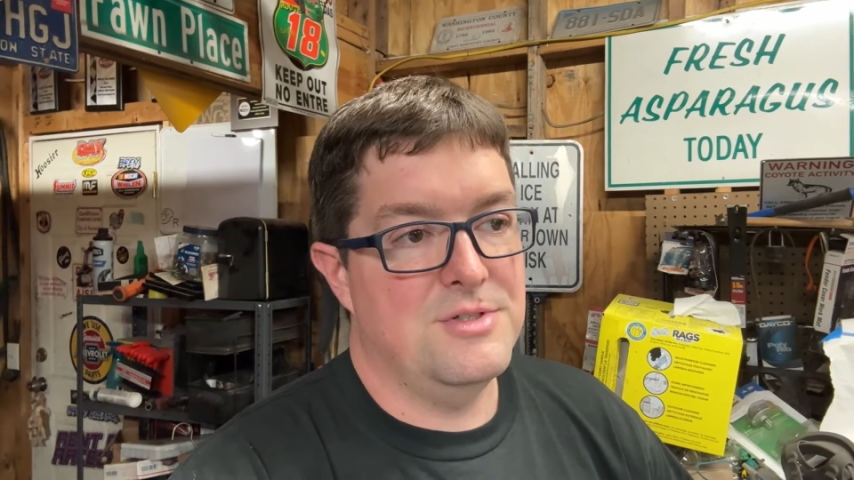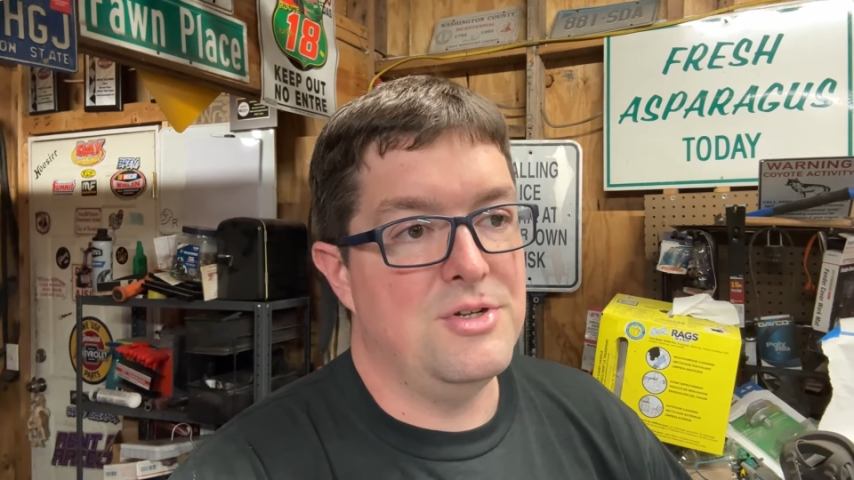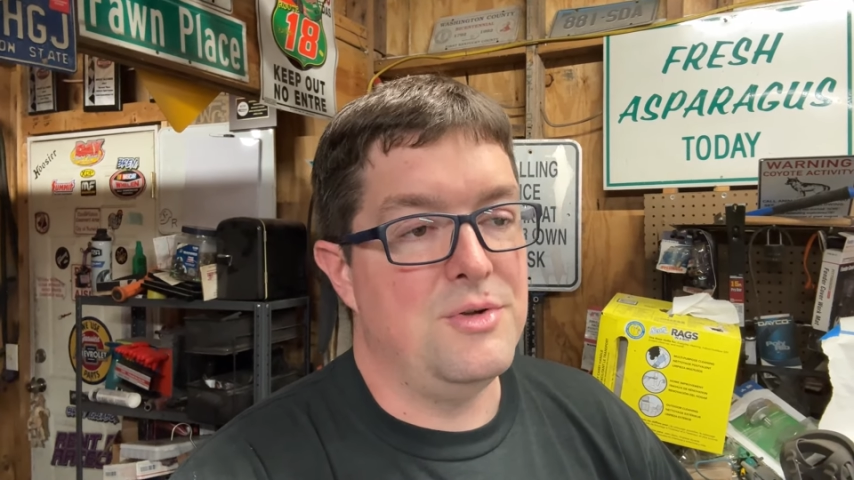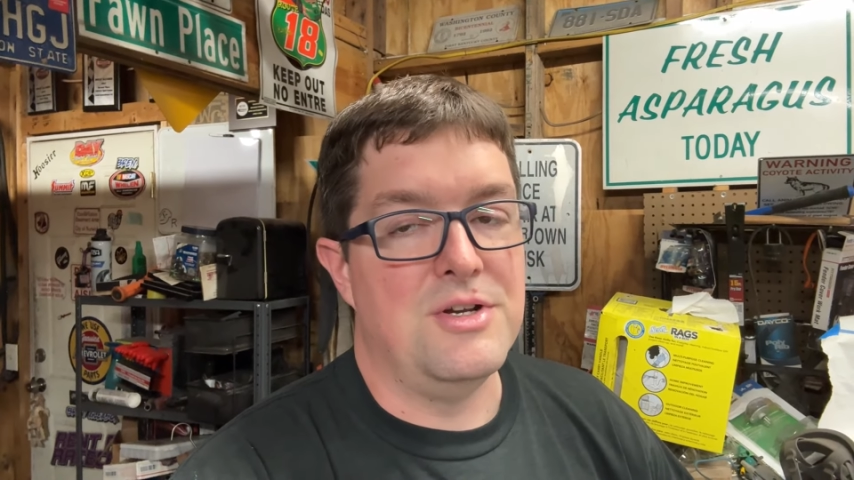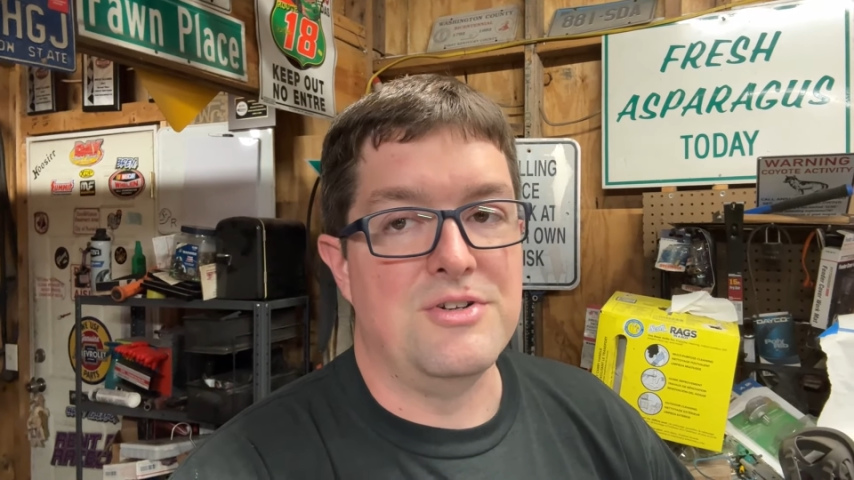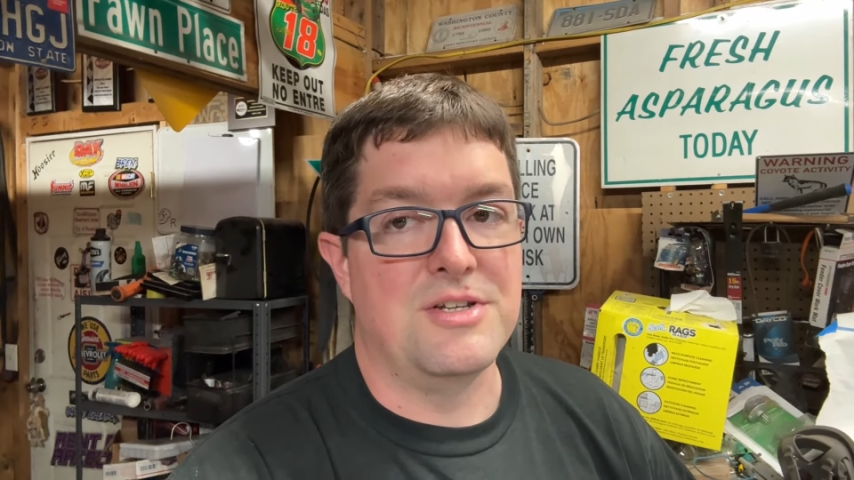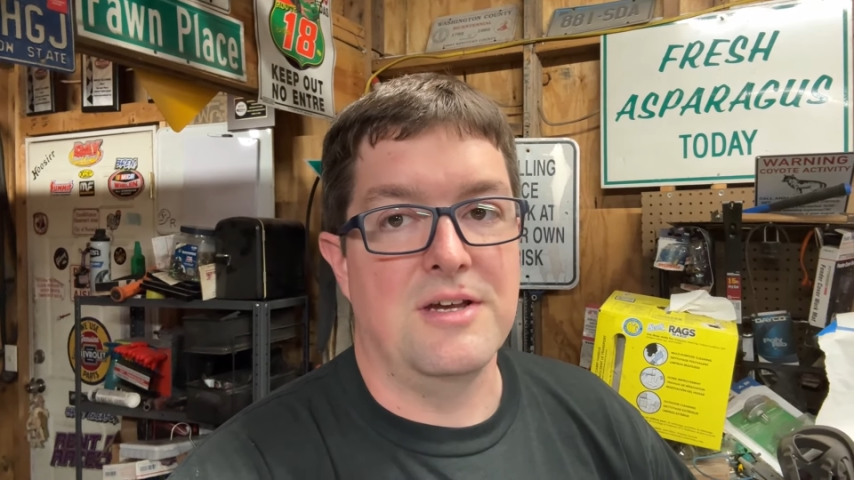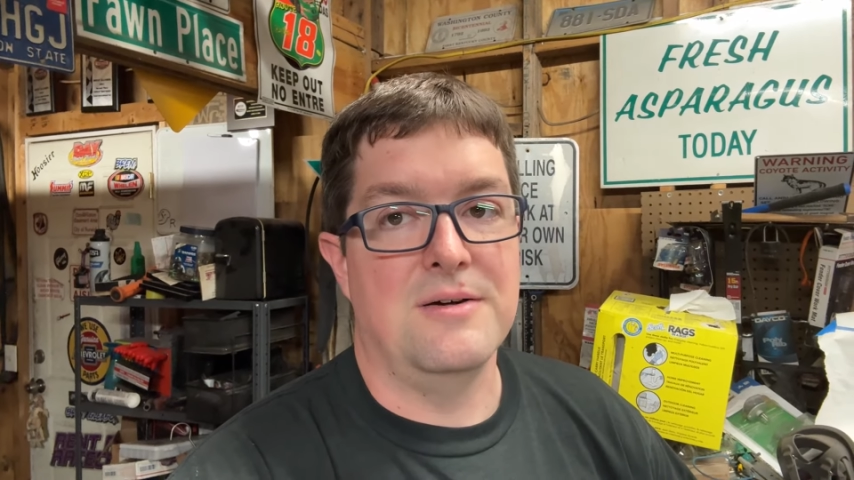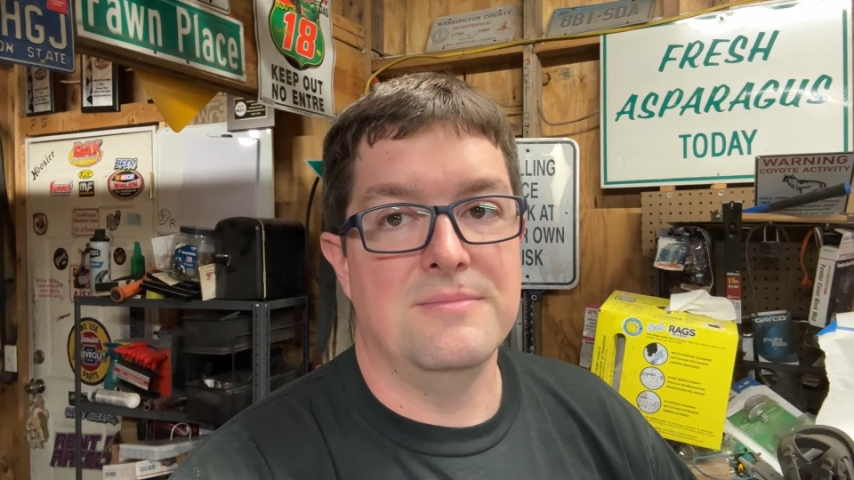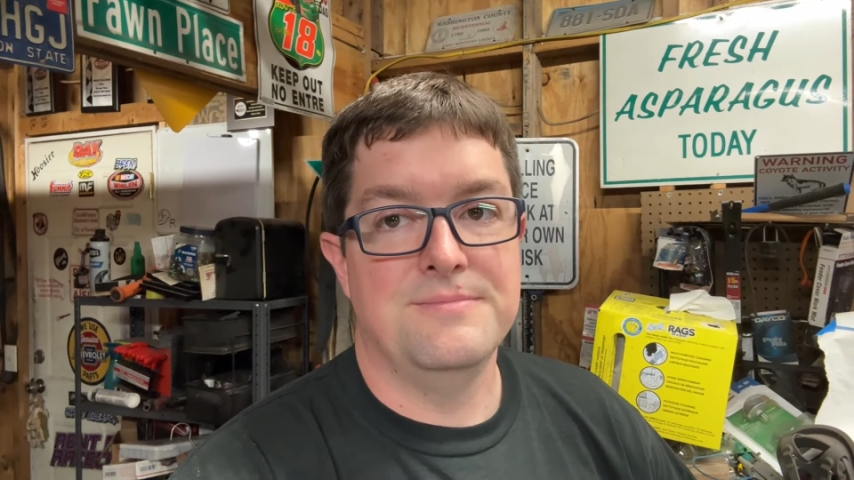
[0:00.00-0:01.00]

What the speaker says: 2 years ago,